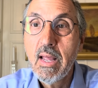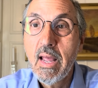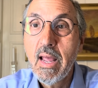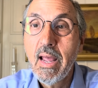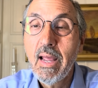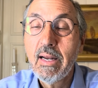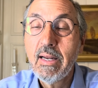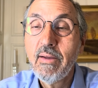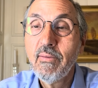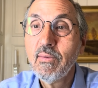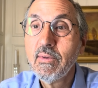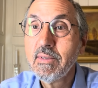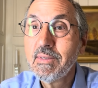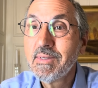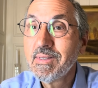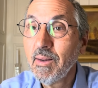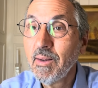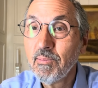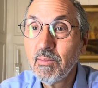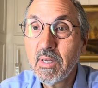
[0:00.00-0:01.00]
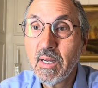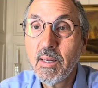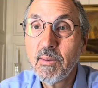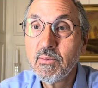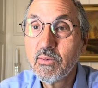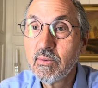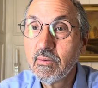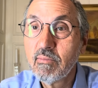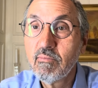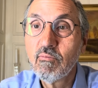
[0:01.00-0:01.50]
and even
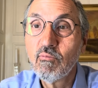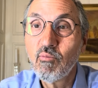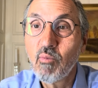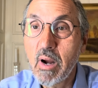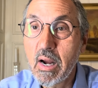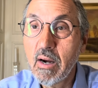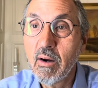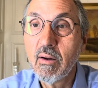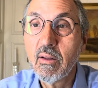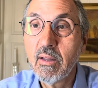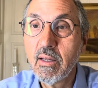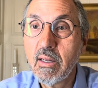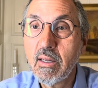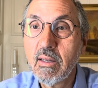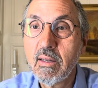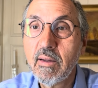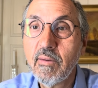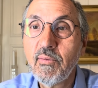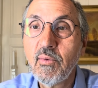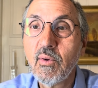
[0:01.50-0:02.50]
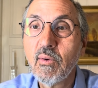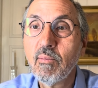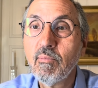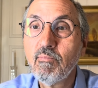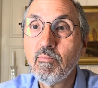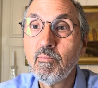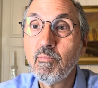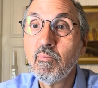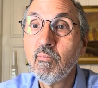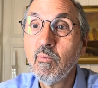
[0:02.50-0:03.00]
sometimes, rarely, if you're
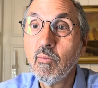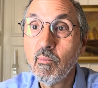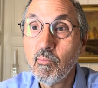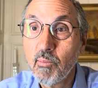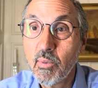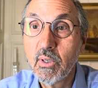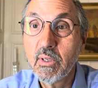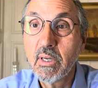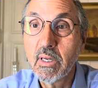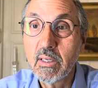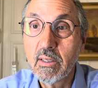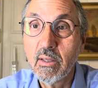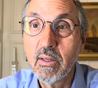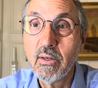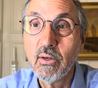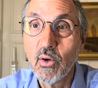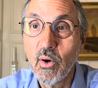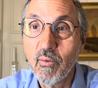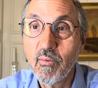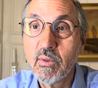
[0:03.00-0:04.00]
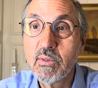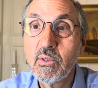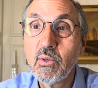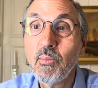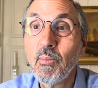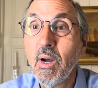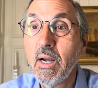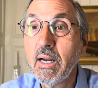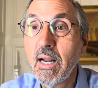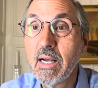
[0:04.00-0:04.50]
particularly nervous, you
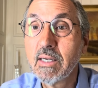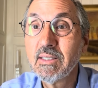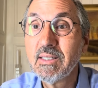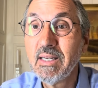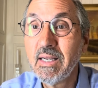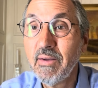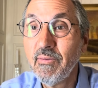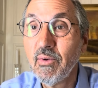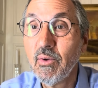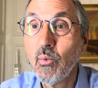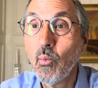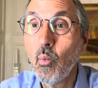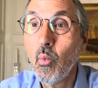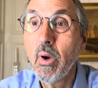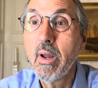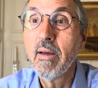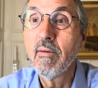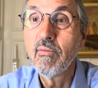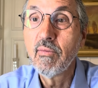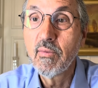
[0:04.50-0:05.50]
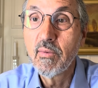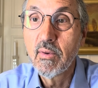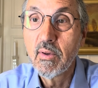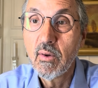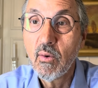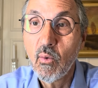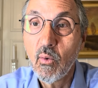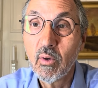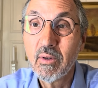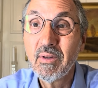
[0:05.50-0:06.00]
might actually even whiff.
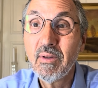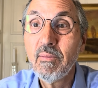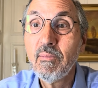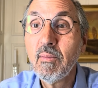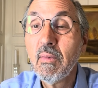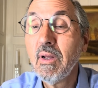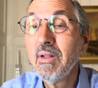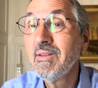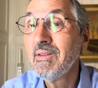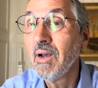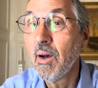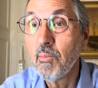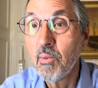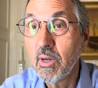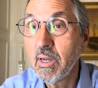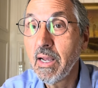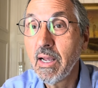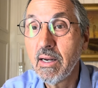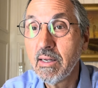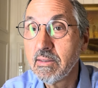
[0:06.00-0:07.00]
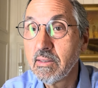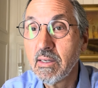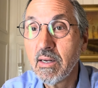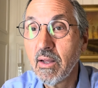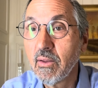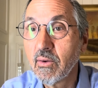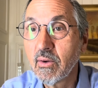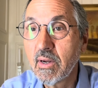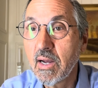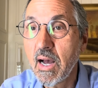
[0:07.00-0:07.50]
Or double hit is
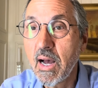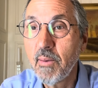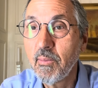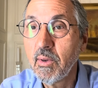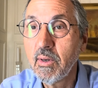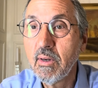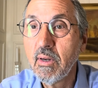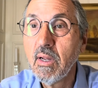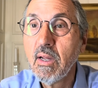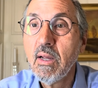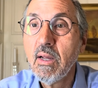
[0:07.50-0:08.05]
another common